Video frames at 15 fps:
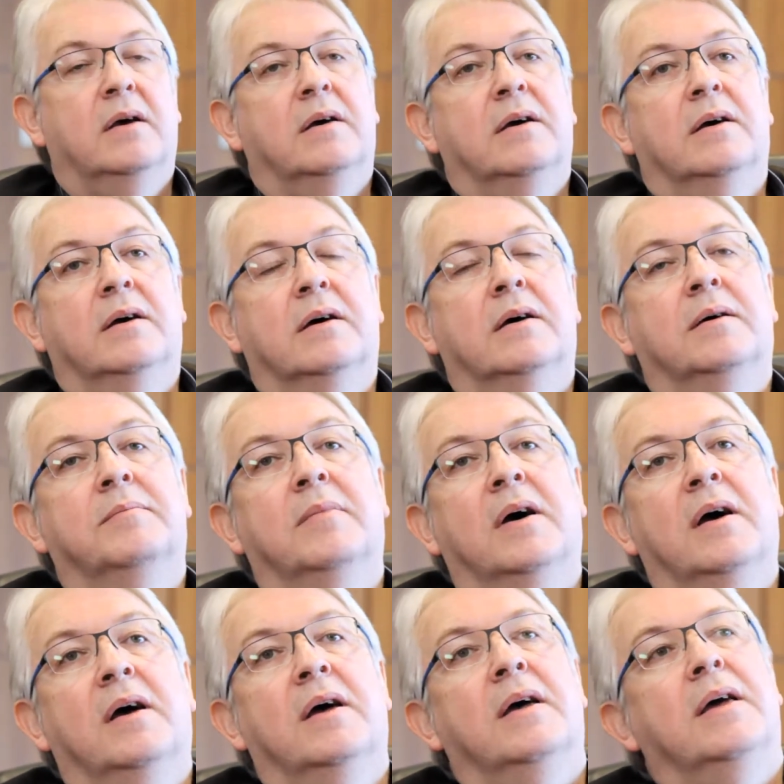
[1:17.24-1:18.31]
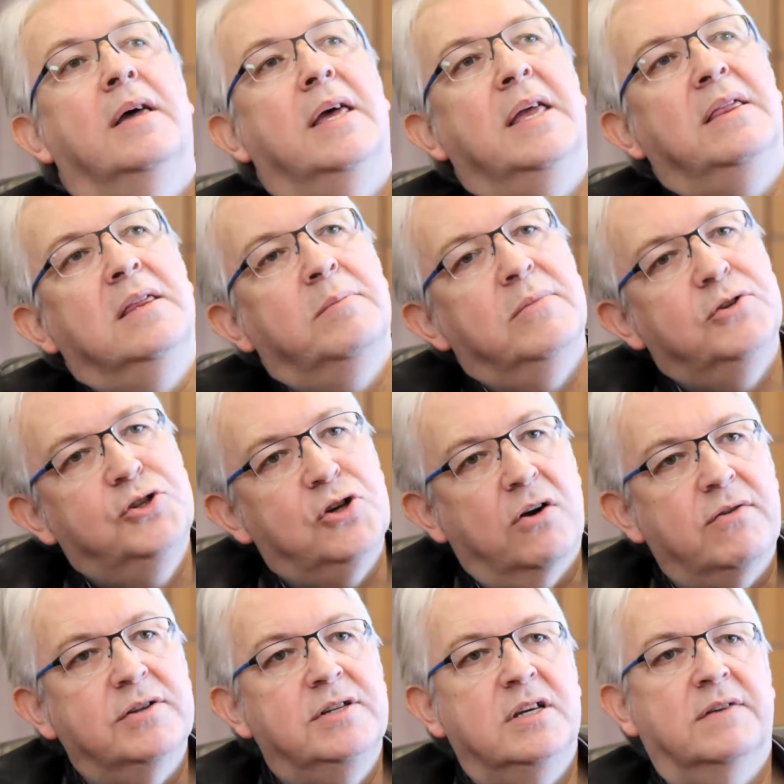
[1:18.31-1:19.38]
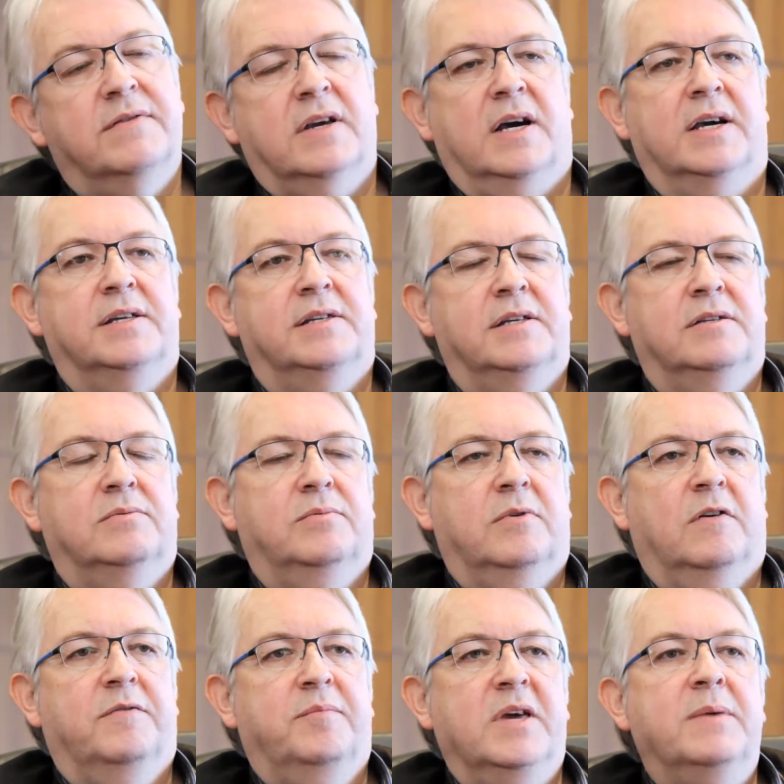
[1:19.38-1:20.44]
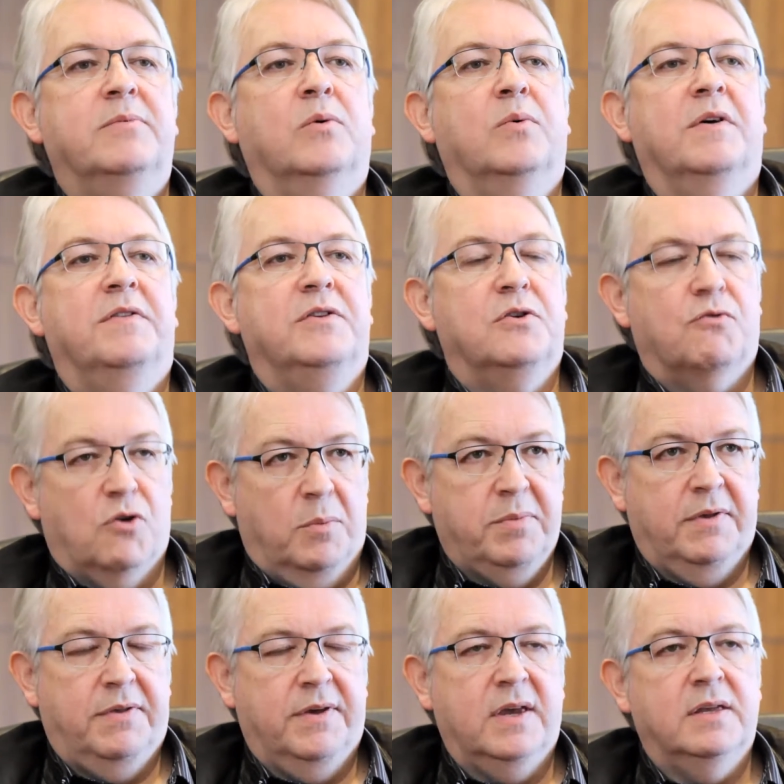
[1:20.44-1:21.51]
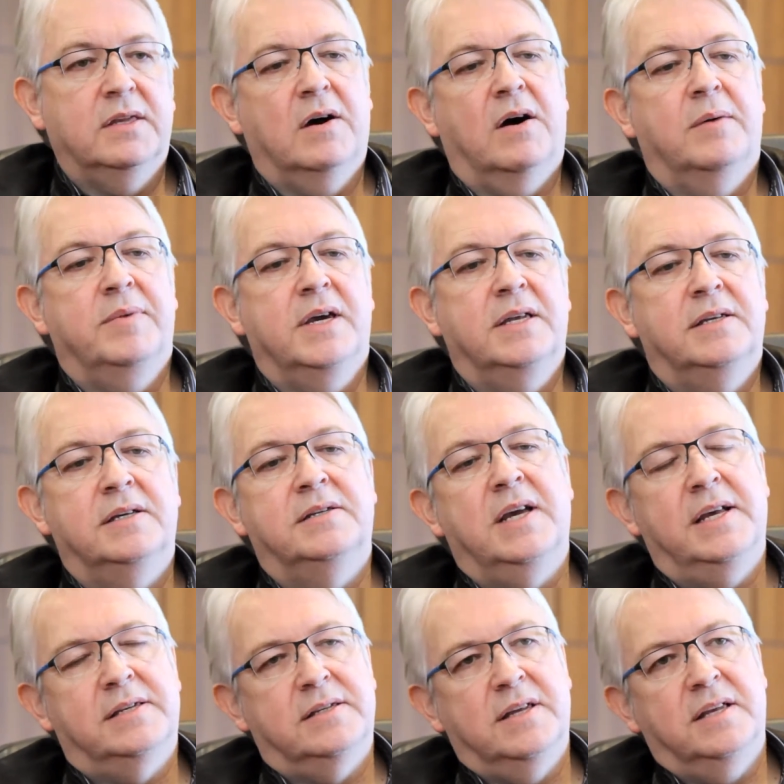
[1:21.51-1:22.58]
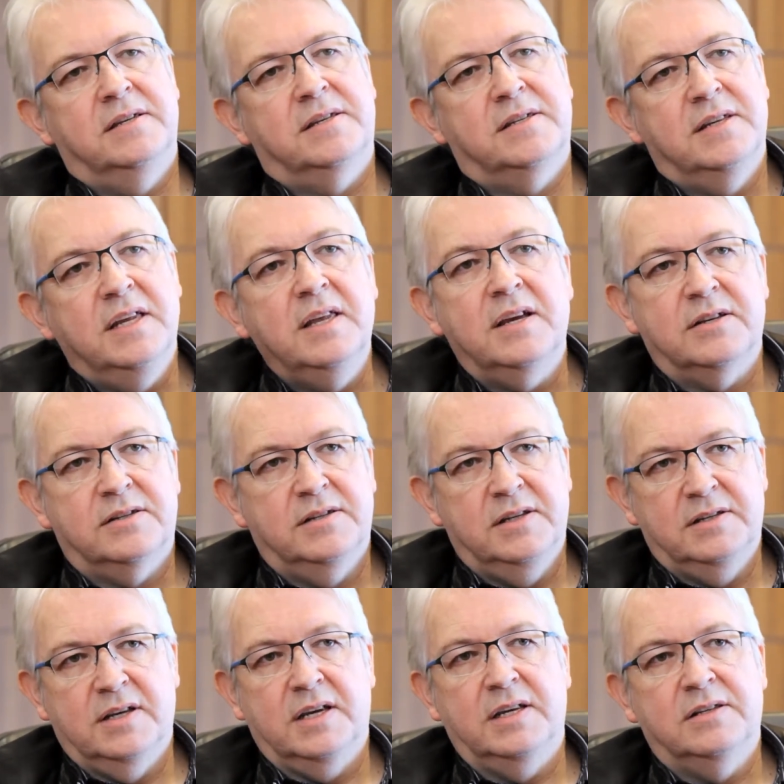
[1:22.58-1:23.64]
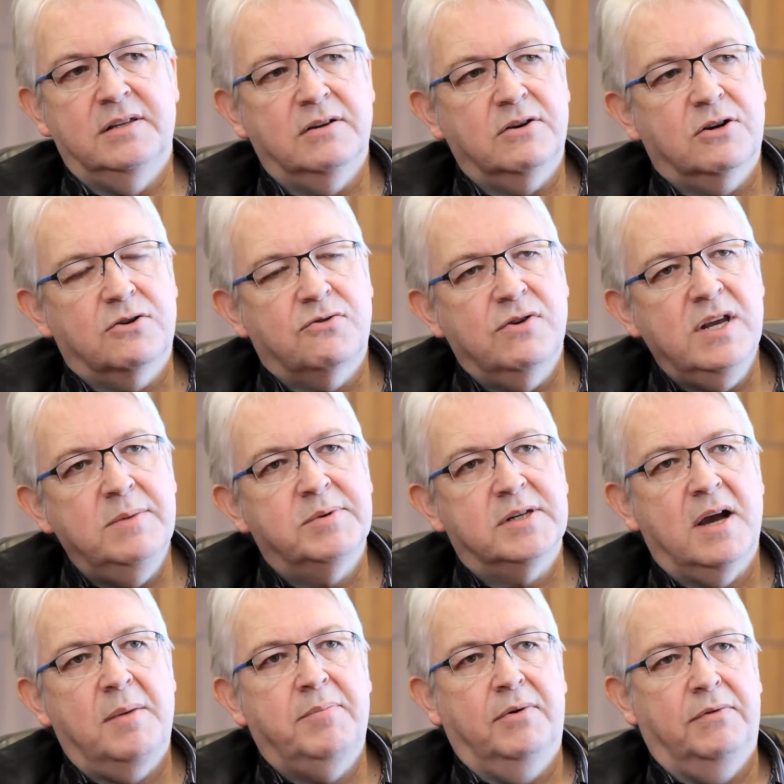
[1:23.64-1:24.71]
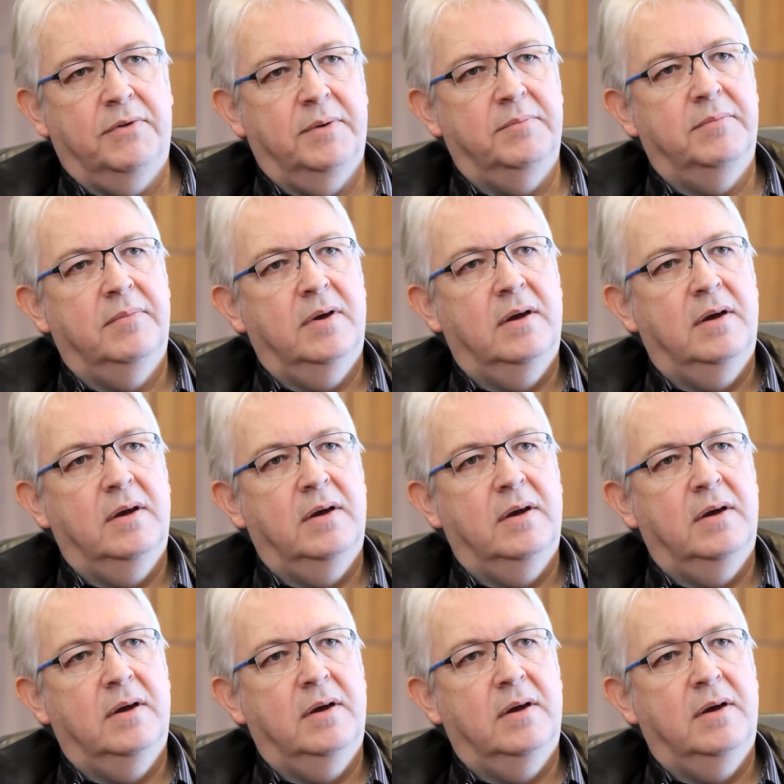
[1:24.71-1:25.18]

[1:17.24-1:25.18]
In the majority of cases of people with neuropathy and diabetes, it's an insidious disease that creeps up on them.